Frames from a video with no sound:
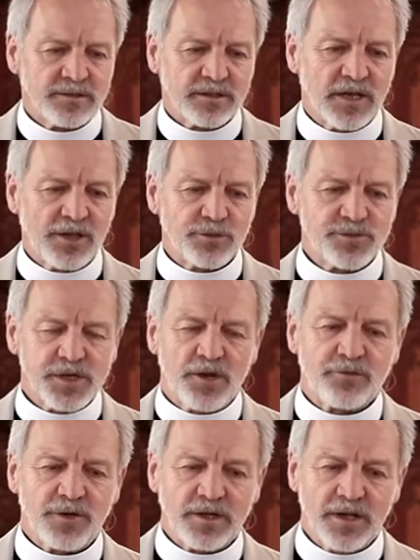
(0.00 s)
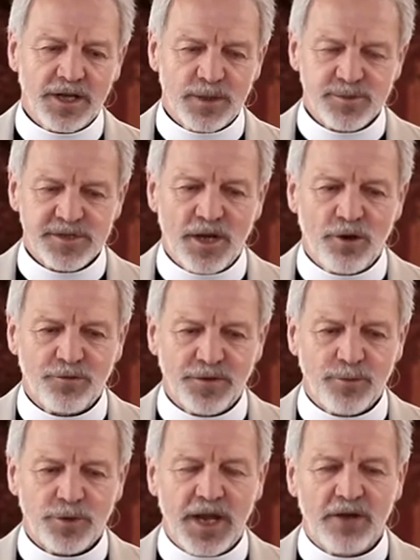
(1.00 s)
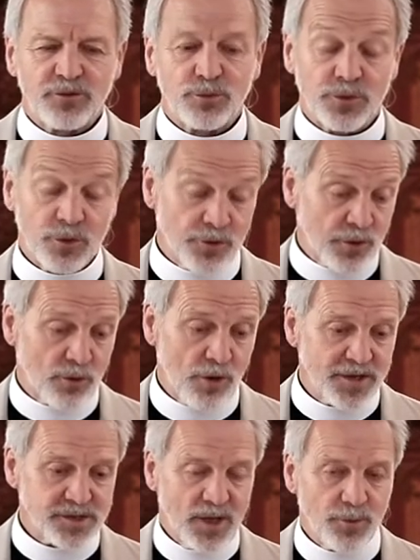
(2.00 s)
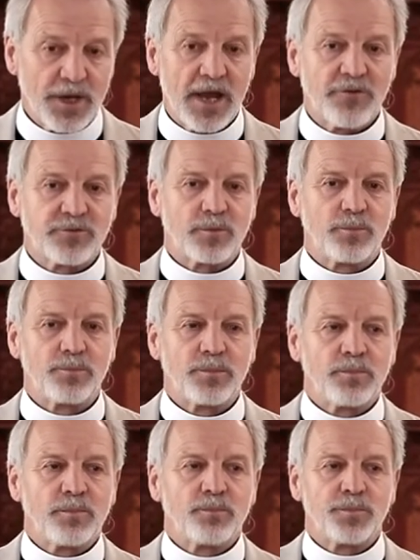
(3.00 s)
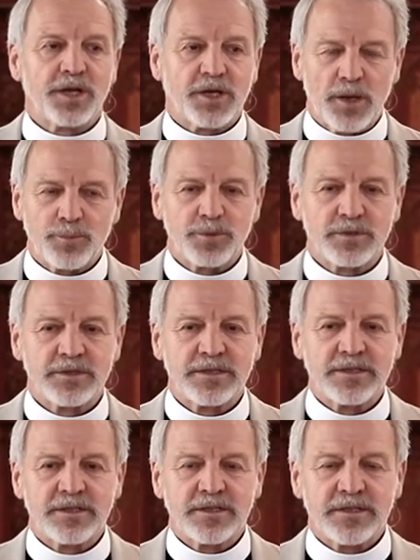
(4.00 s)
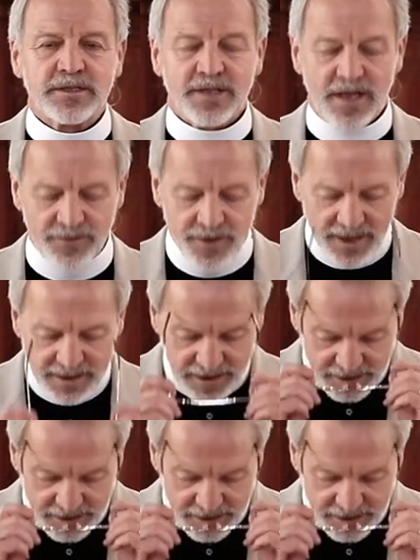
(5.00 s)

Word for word: the kind of suffering like himself they would have to endure, the cross they would have to pick up. And then he